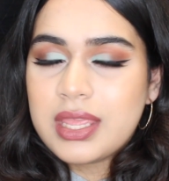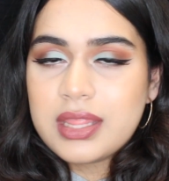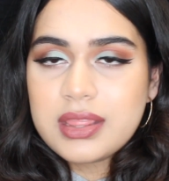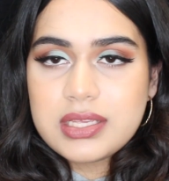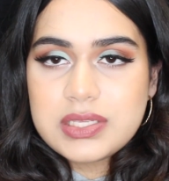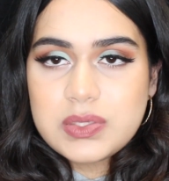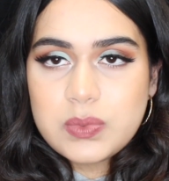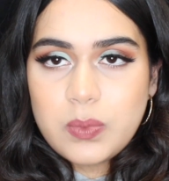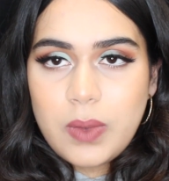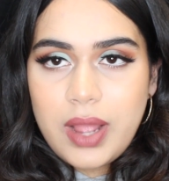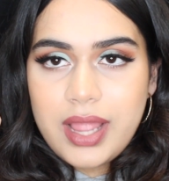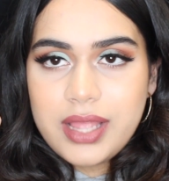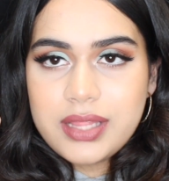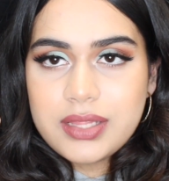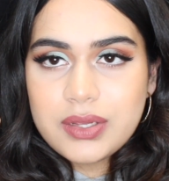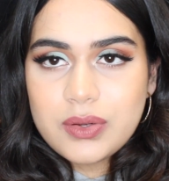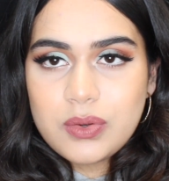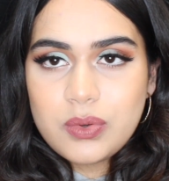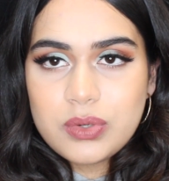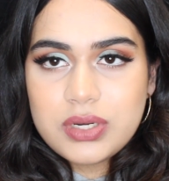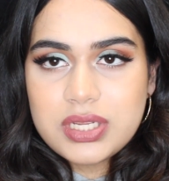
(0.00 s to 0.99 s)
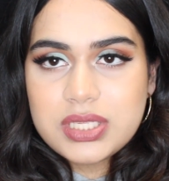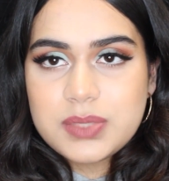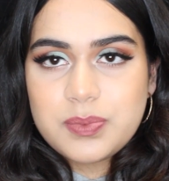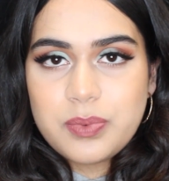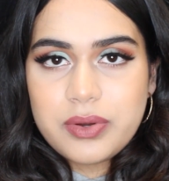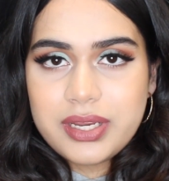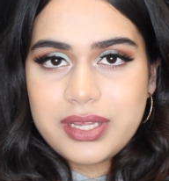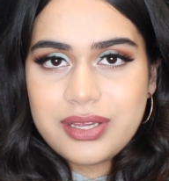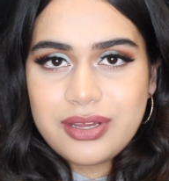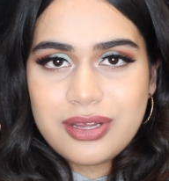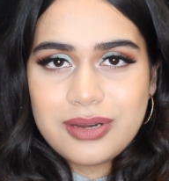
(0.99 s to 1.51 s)
This white in the corner is
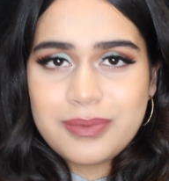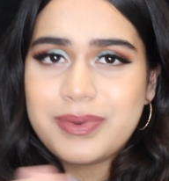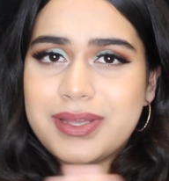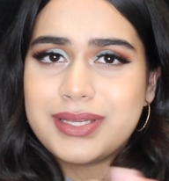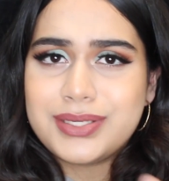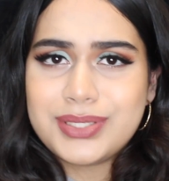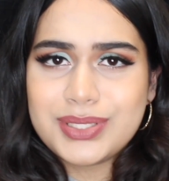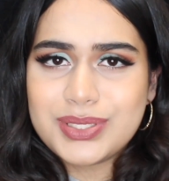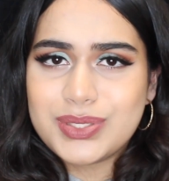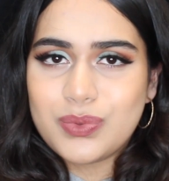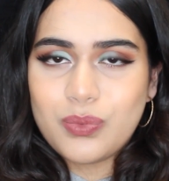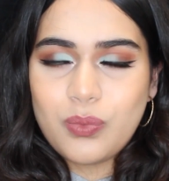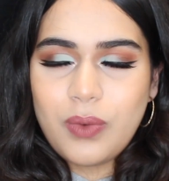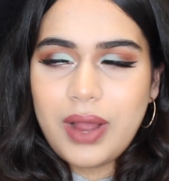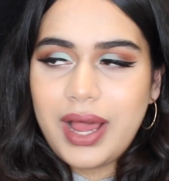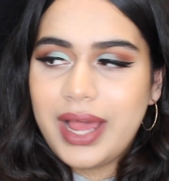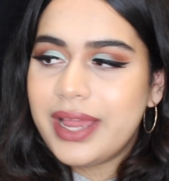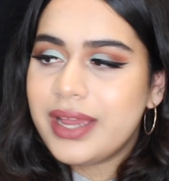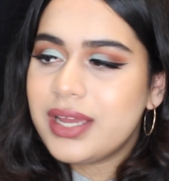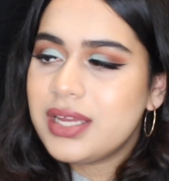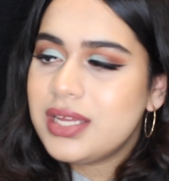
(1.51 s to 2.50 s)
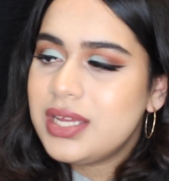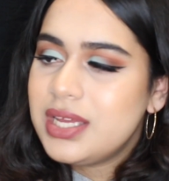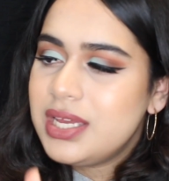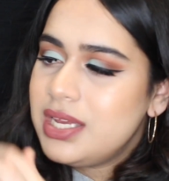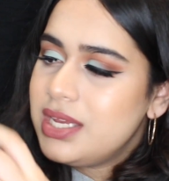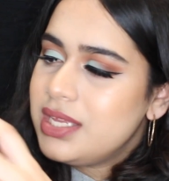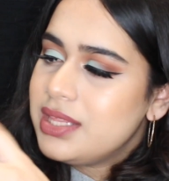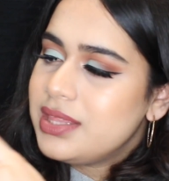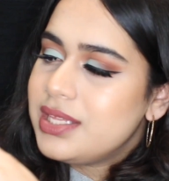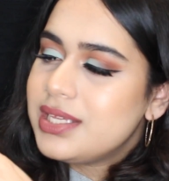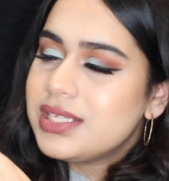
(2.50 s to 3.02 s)
pretty good, but it's just white.
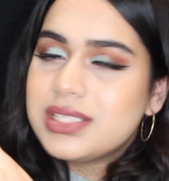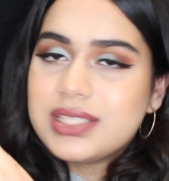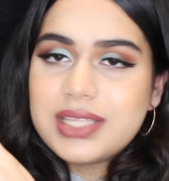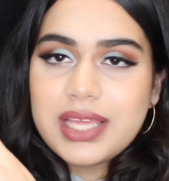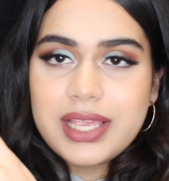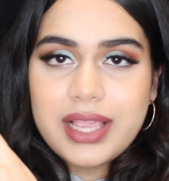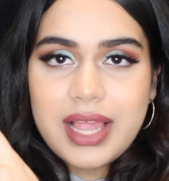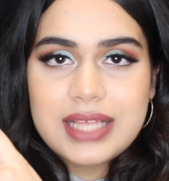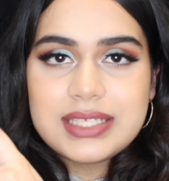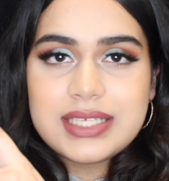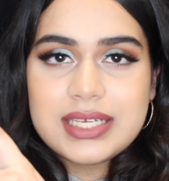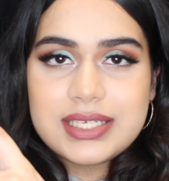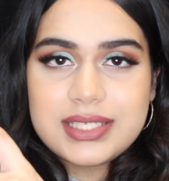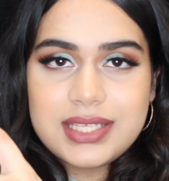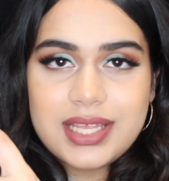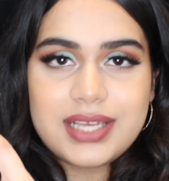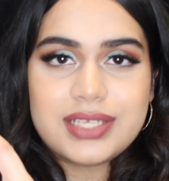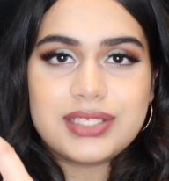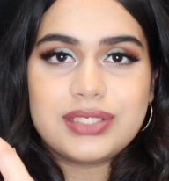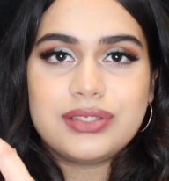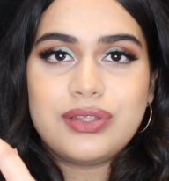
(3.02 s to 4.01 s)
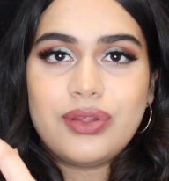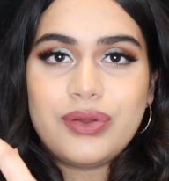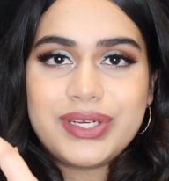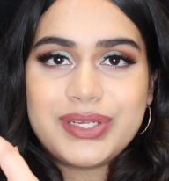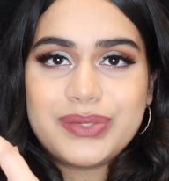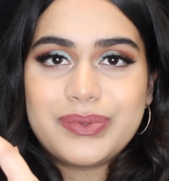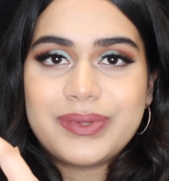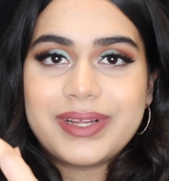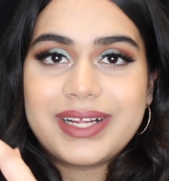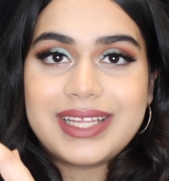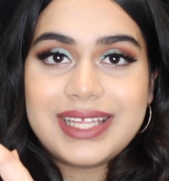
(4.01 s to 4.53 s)
This thing, as I said, it's
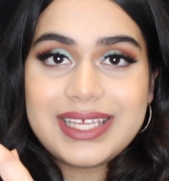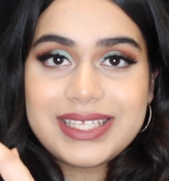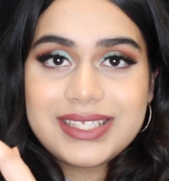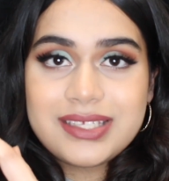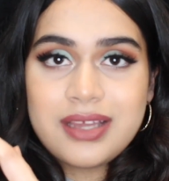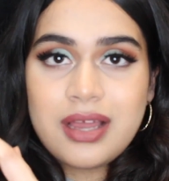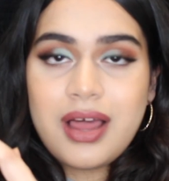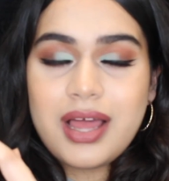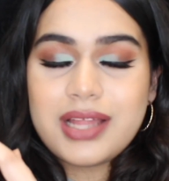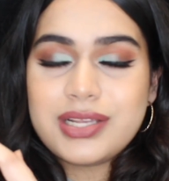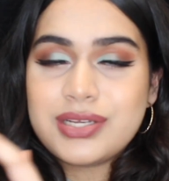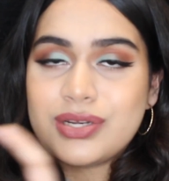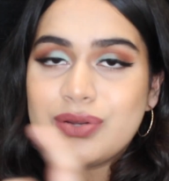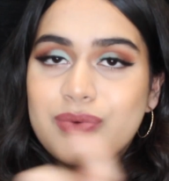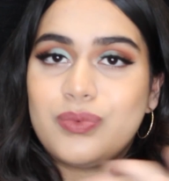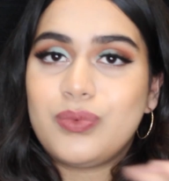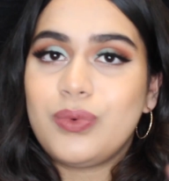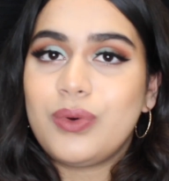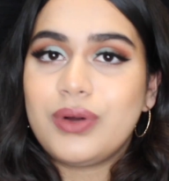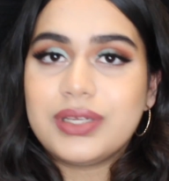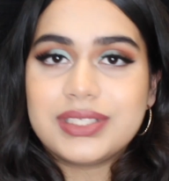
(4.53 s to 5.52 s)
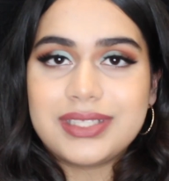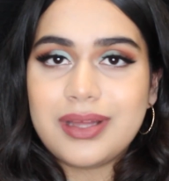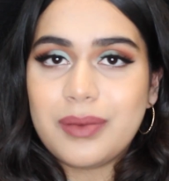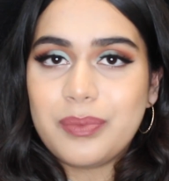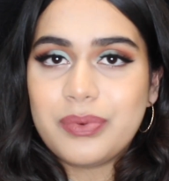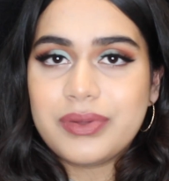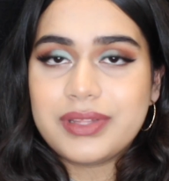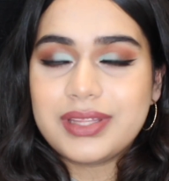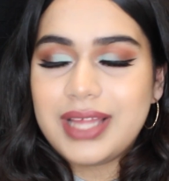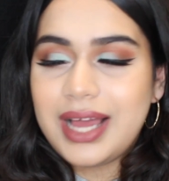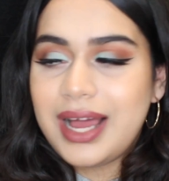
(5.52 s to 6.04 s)
loaded with glitter. I don't know what's
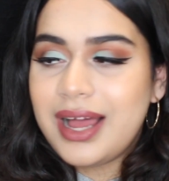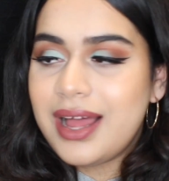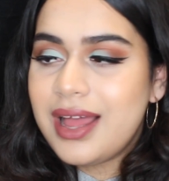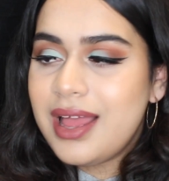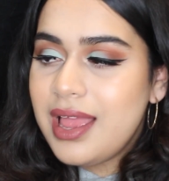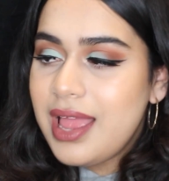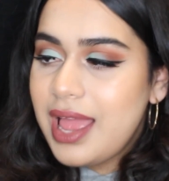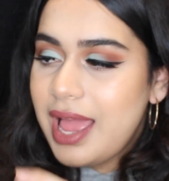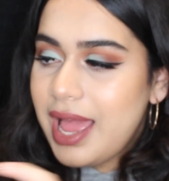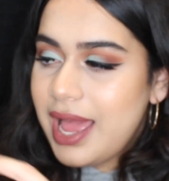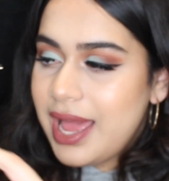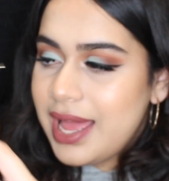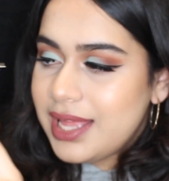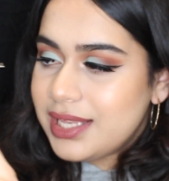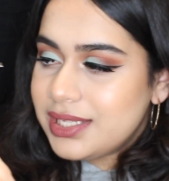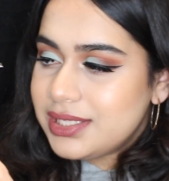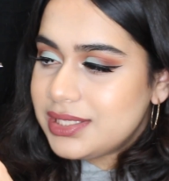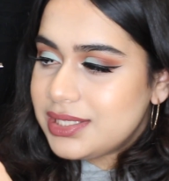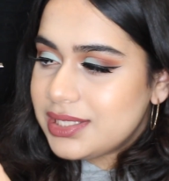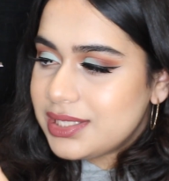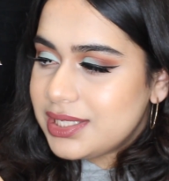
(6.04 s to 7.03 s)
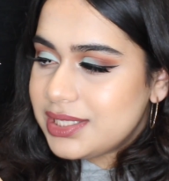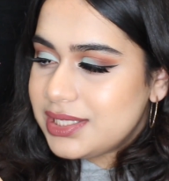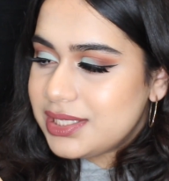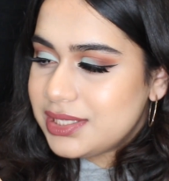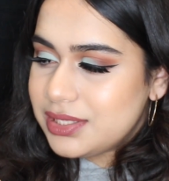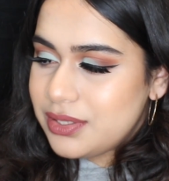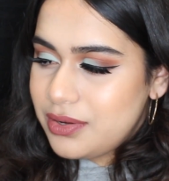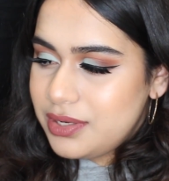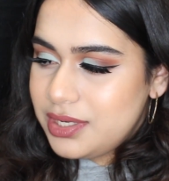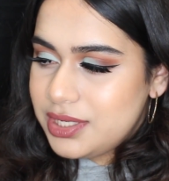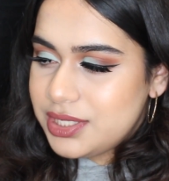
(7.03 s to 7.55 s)
up with that, and this is
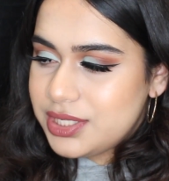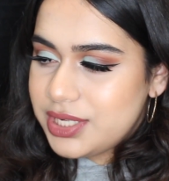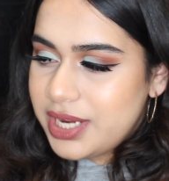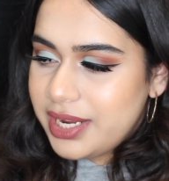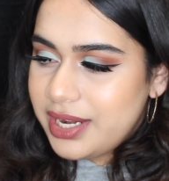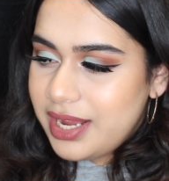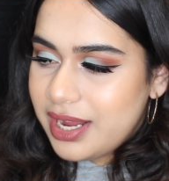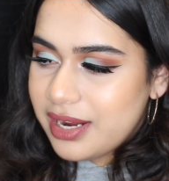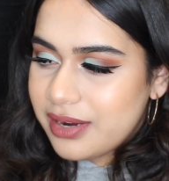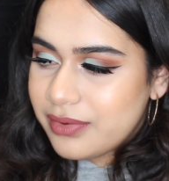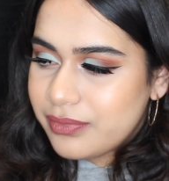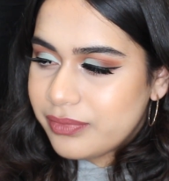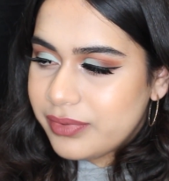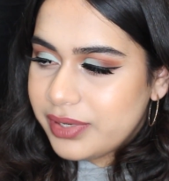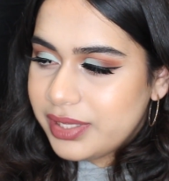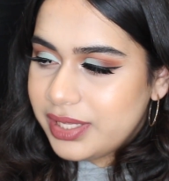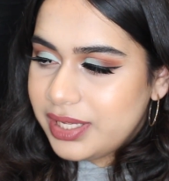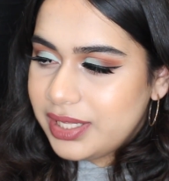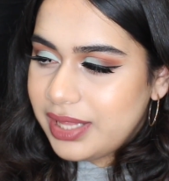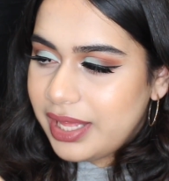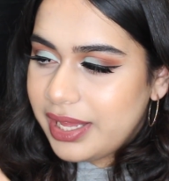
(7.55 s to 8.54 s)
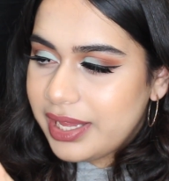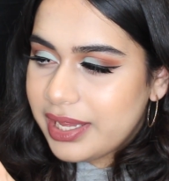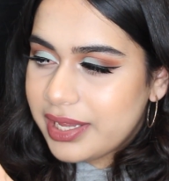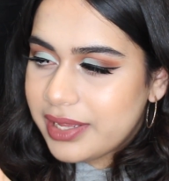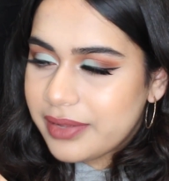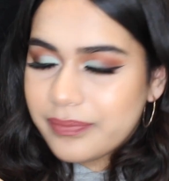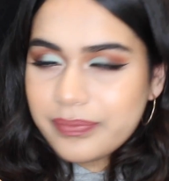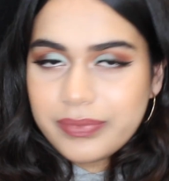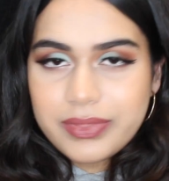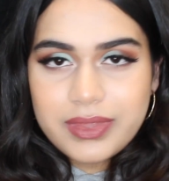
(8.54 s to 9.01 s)
the only shade I can really like